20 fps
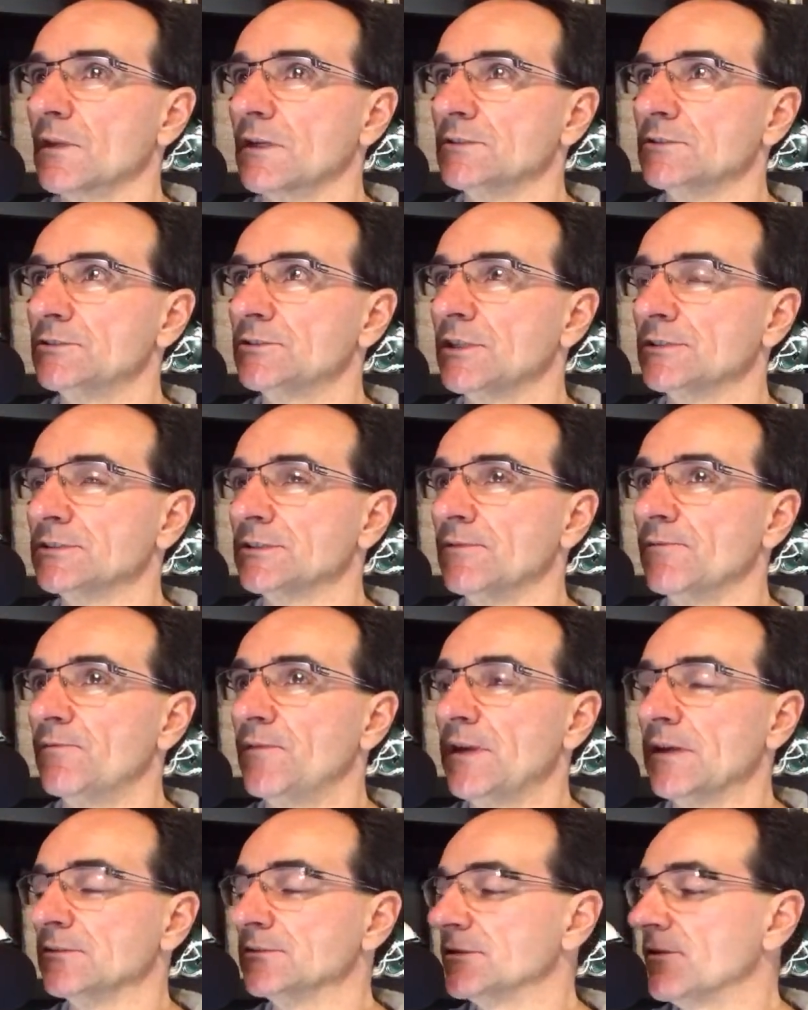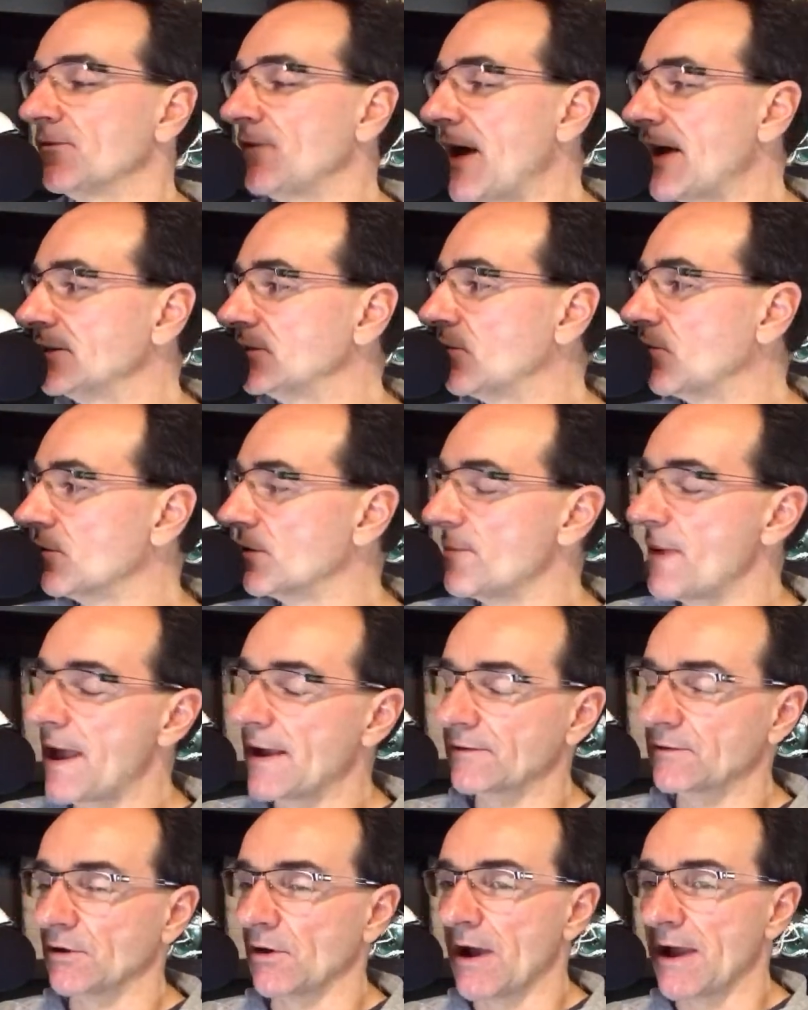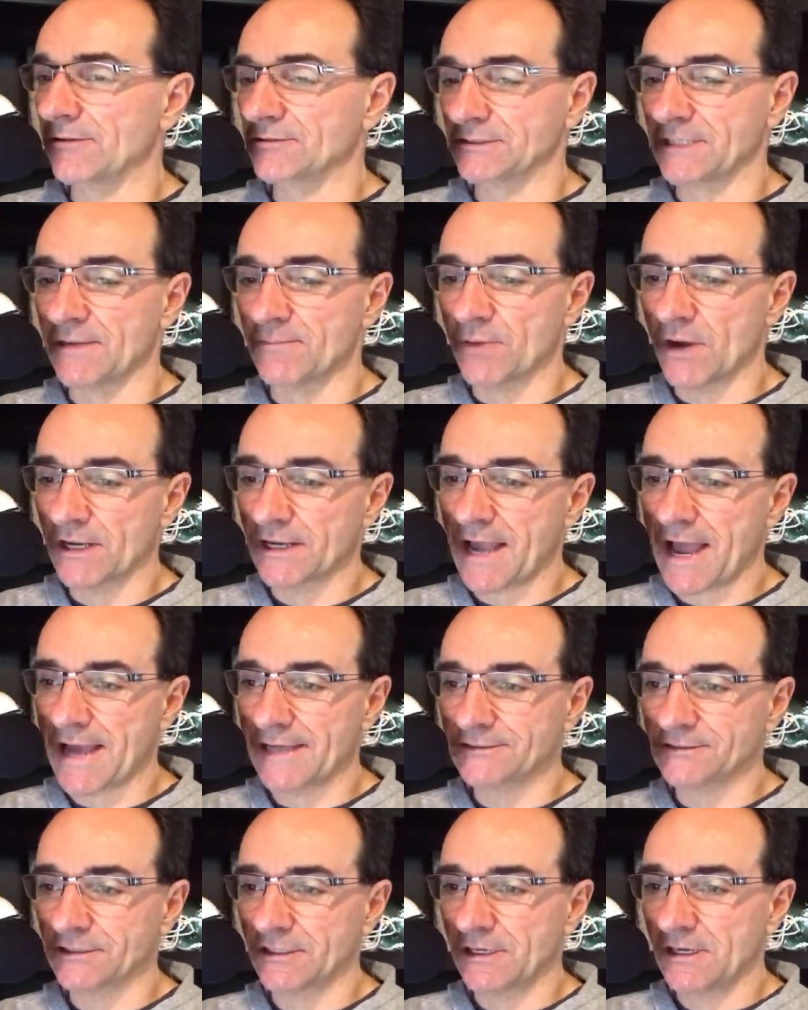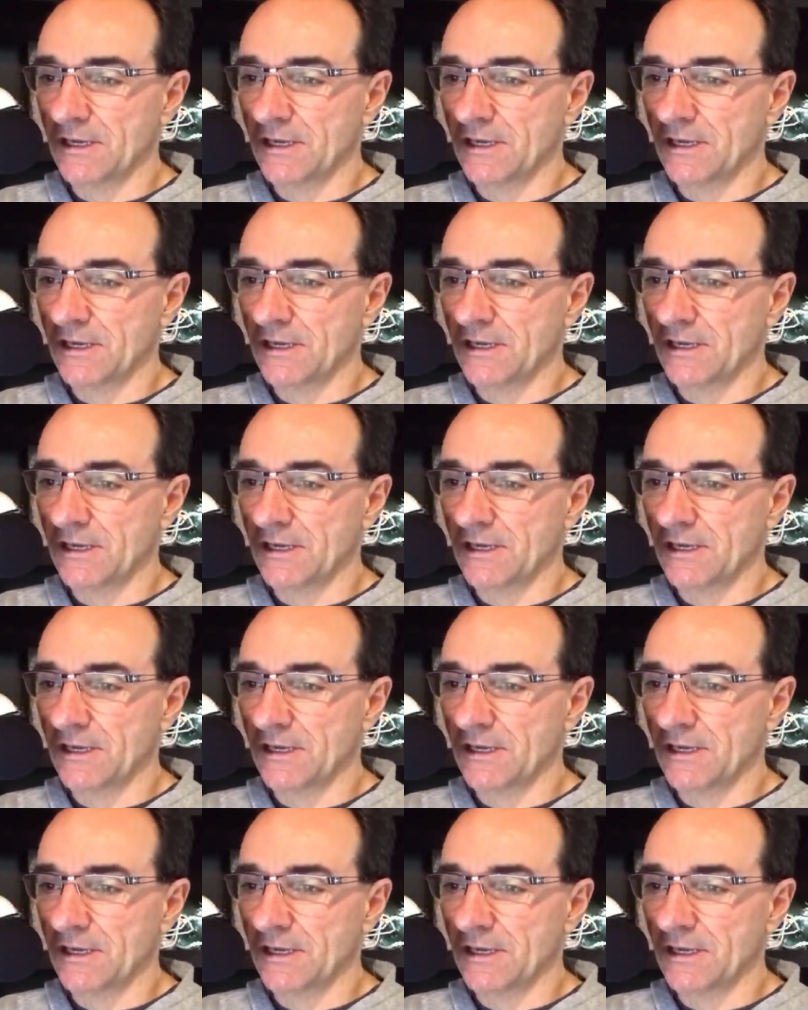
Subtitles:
Justin Fields, the fine quarterback of the Ohio State Buckeyes,